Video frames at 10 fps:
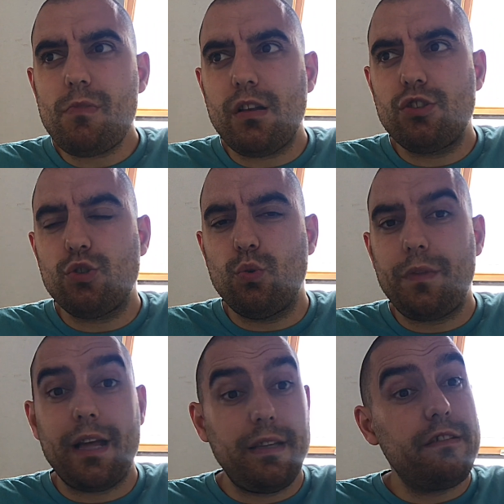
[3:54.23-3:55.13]
So
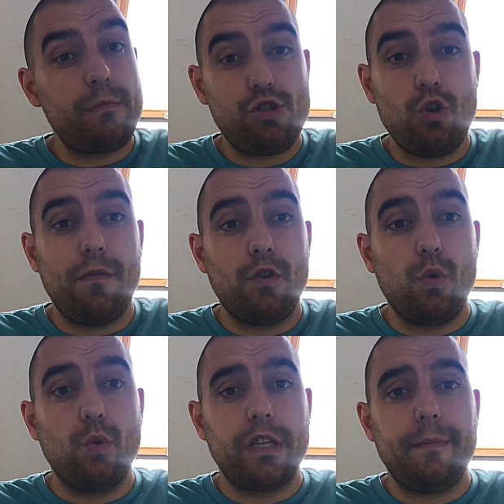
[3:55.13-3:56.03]
that leaves them short of a
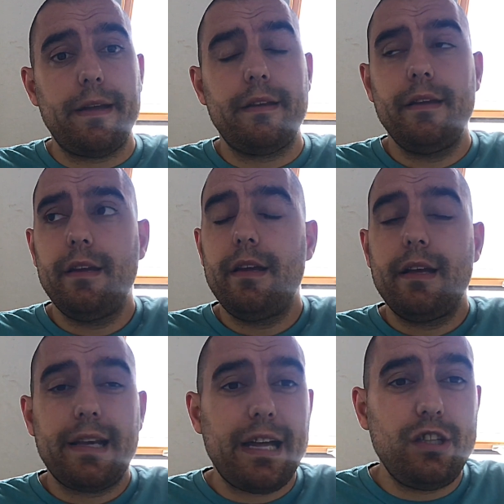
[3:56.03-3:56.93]
goalkeeper.
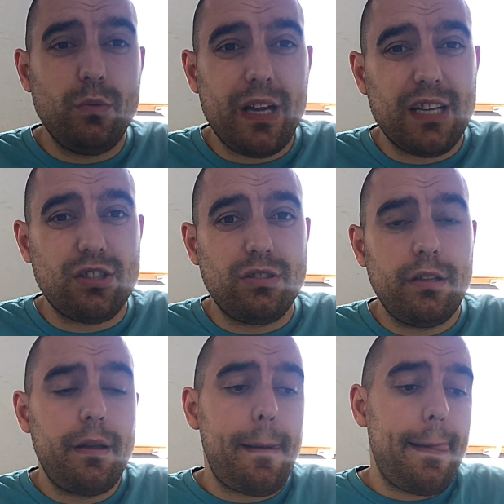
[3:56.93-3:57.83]
Can Newcastle
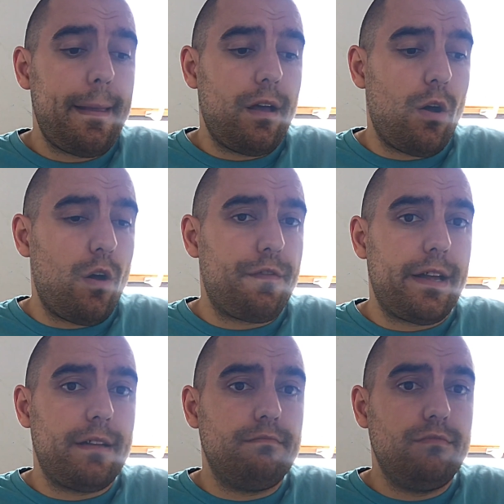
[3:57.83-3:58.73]

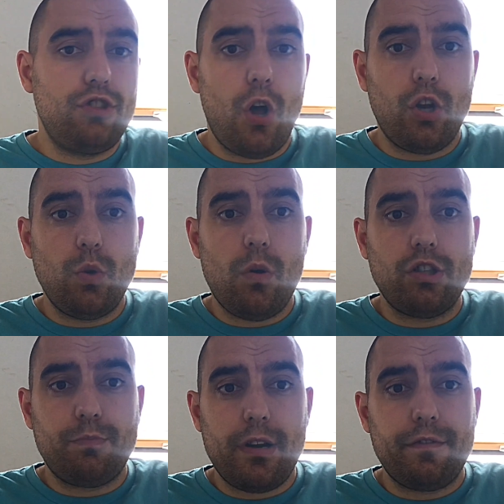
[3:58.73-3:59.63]
offer Darlow or
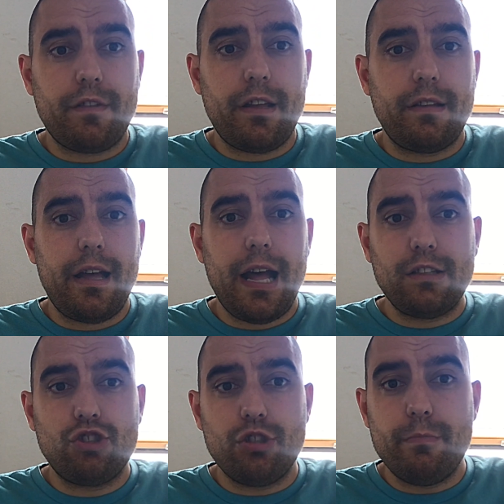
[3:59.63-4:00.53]
Dubravka
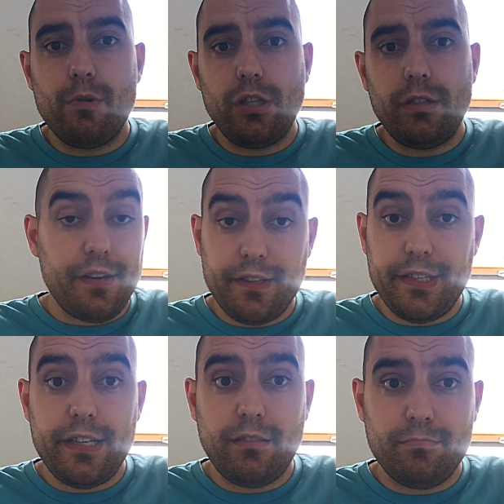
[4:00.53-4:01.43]
and some money in a
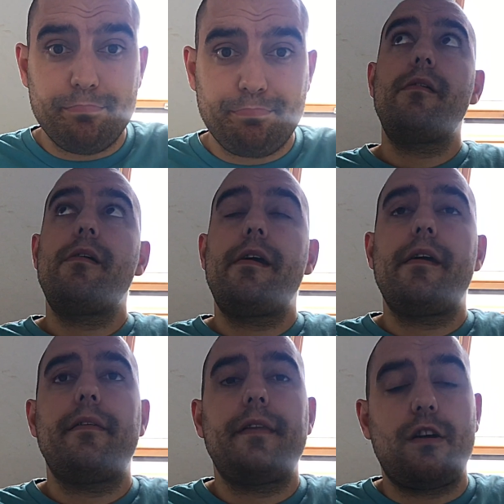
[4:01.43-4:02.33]
deal?
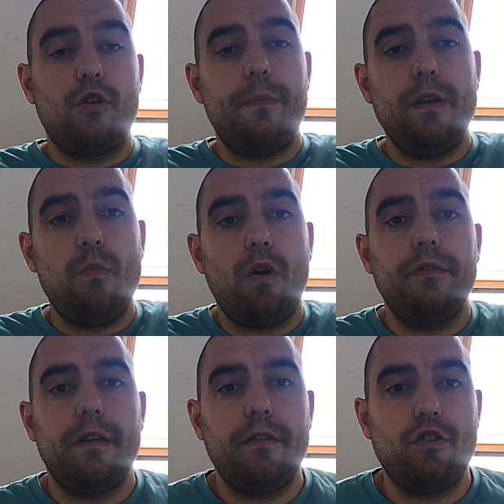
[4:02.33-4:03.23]
That could be one
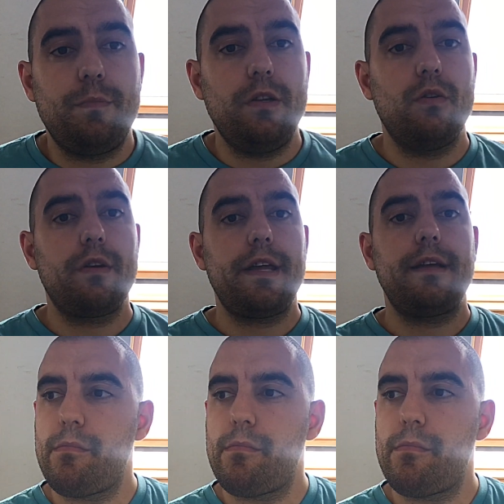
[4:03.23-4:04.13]
that they could be looking
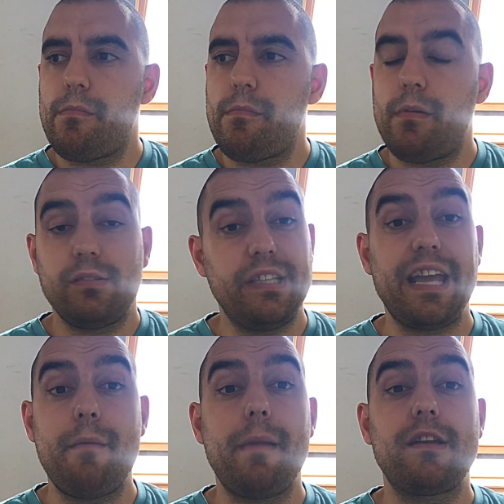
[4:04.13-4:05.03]
at to
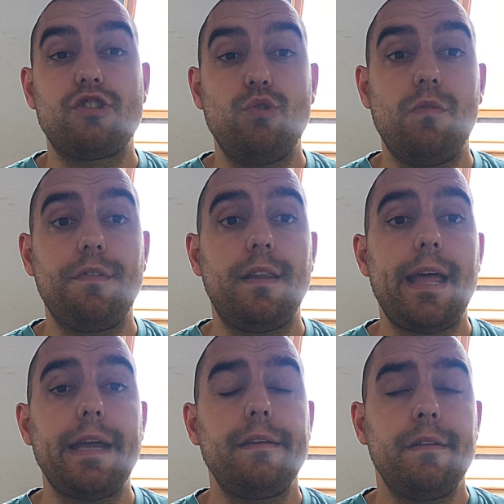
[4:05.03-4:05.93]
get Maddison over the
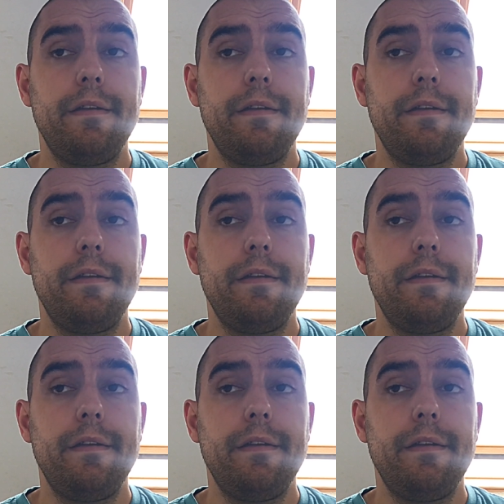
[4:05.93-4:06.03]
line.